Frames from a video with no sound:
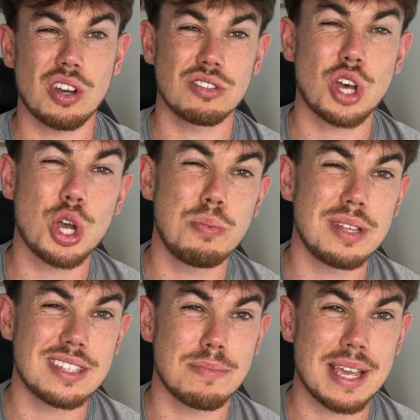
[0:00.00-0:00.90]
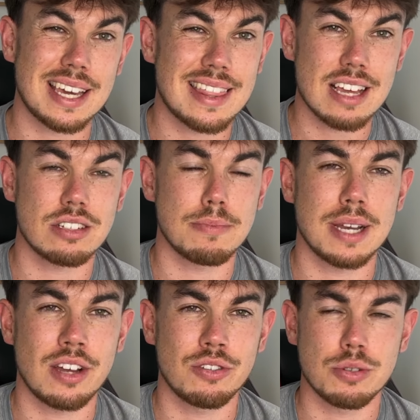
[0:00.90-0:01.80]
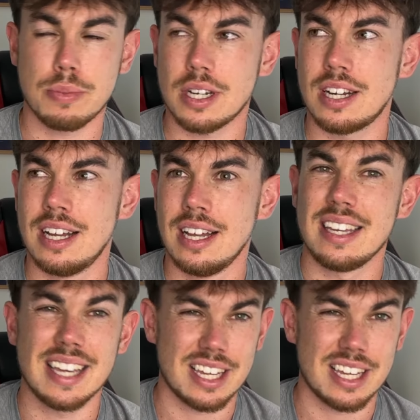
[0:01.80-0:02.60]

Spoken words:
I was hoping to make £1,000, but yeah,